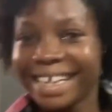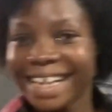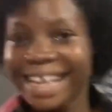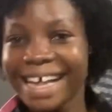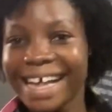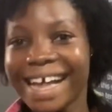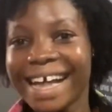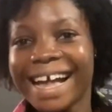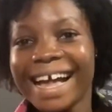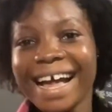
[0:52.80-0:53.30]

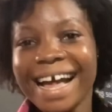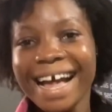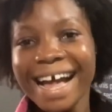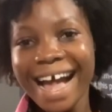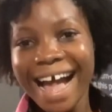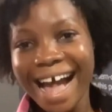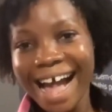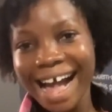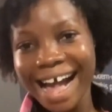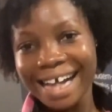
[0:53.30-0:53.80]
this is our tour
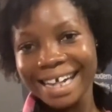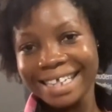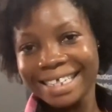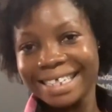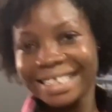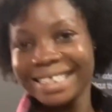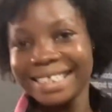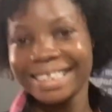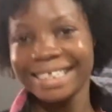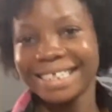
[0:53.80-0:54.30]
guide here.
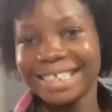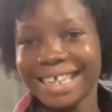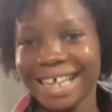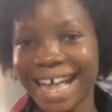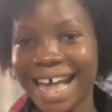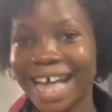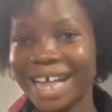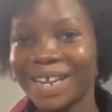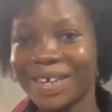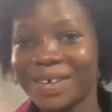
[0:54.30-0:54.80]
Her name is
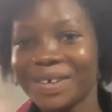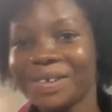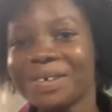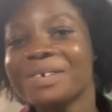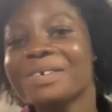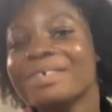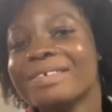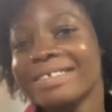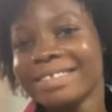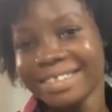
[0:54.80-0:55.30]
Hara.
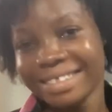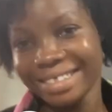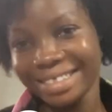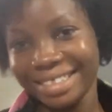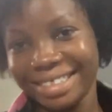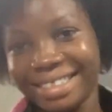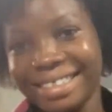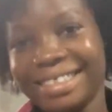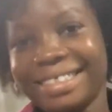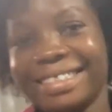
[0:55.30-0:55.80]

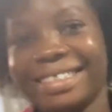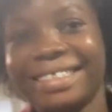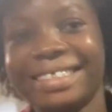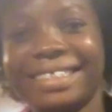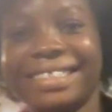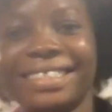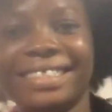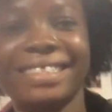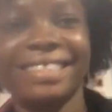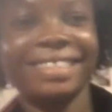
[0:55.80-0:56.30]

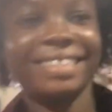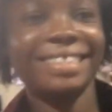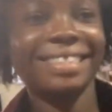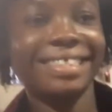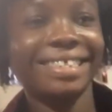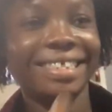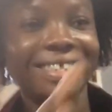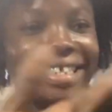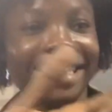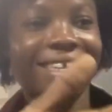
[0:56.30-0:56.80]
So
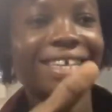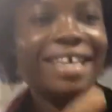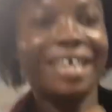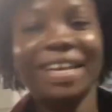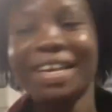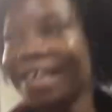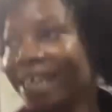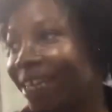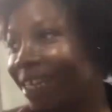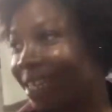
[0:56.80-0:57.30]

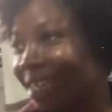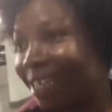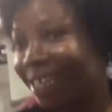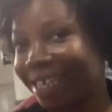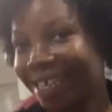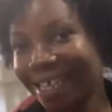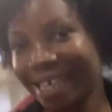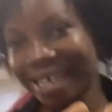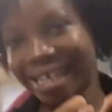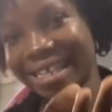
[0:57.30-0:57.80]
she's here
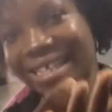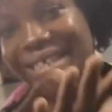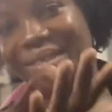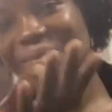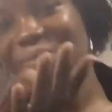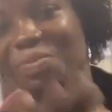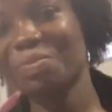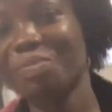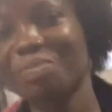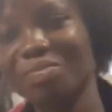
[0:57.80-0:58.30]
to show us
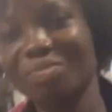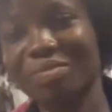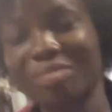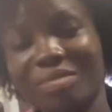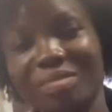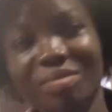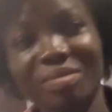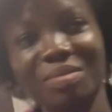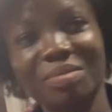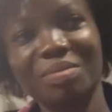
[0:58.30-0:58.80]
the place
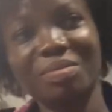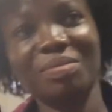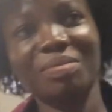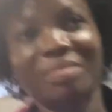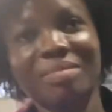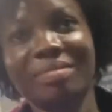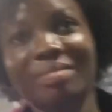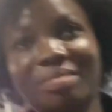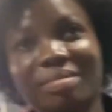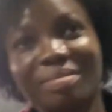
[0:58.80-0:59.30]
and
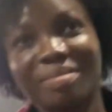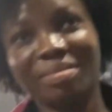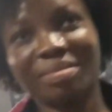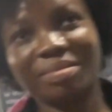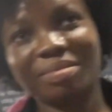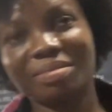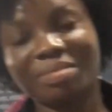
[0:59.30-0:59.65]
show us